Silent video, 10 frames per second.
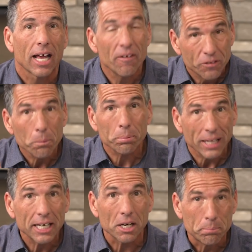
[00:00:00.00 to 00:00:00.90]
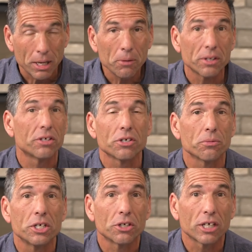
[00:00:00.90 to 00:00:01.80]
If you're planning on being with us at
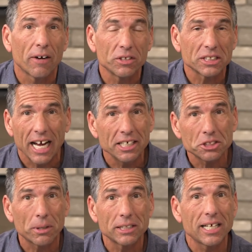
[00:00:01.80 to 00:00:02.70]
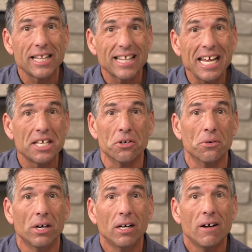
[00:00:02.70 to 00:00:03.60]
regional conference, I just want to say thank you.
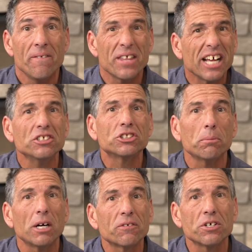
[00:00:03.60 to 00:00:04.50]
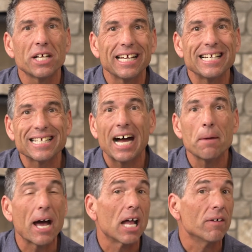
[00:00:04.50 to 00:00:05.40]
Thank you so much for taking
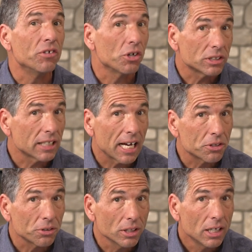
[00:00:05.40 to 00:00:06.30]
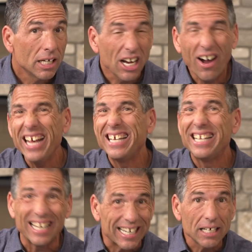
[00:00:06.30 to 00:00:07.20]
time out of your schedule. Now, I
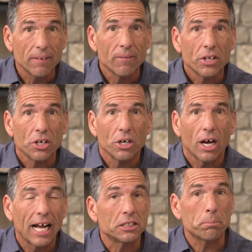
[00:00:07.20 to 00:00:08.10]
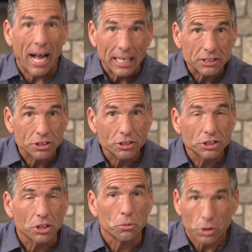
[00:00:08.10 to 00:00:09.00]
get it. As
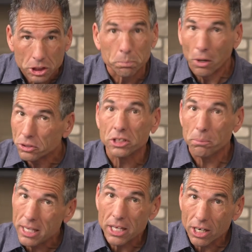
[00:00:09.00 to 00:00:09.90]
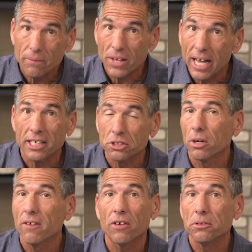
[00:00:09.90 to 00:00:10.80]
pastors, we're supposed to be there. That is
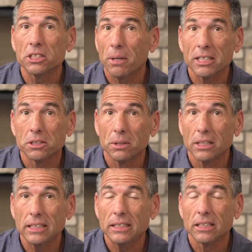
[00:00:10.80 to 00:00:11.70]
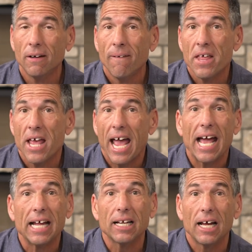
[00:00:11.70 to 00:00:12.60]
one of our responsibilities.
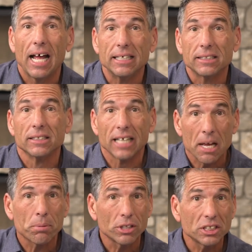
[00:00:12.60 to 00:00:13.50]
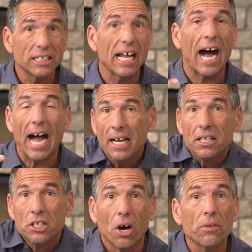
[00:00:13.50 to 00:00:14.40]
And as a layperson, I
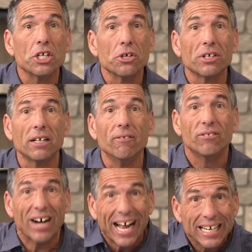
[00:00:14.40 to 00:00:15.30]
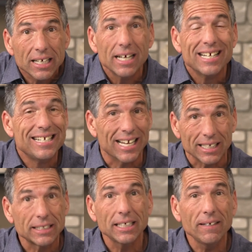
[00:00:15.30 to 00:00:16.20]
know that you're an invited
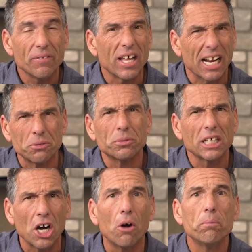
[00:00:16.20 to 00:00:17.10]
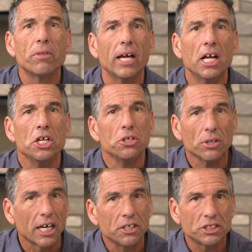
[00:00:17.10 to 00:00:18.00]
delegate, and I really hope that
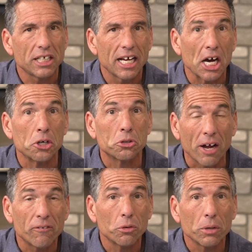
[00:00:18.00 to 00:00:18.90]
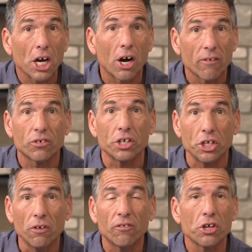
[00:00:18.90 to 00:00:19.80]
you'll understand how grateful we are for
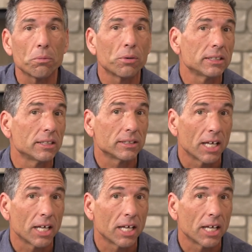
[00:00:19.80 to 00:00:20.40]
you, for your presence